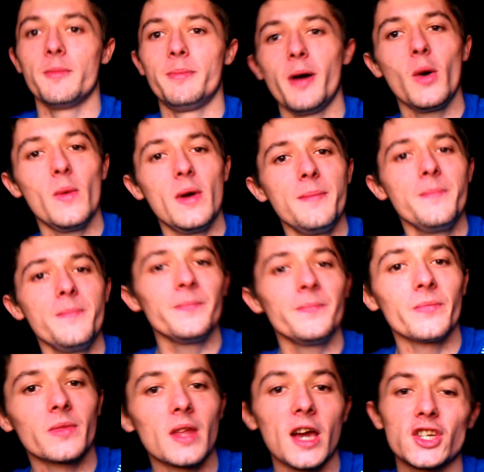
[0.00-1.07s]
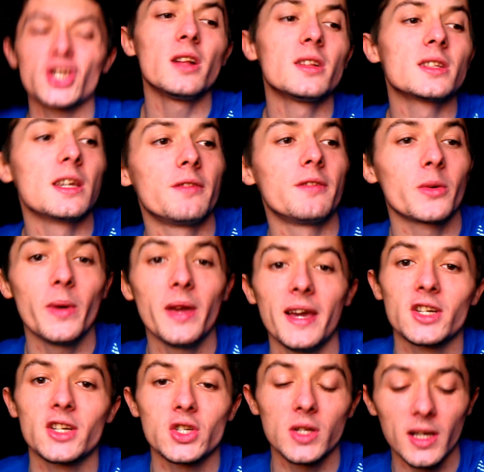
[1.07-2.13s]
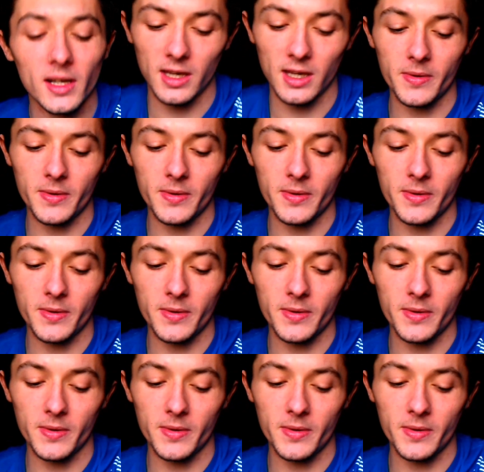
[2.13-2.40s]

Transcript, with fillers: The poem, I shan't give it away actually,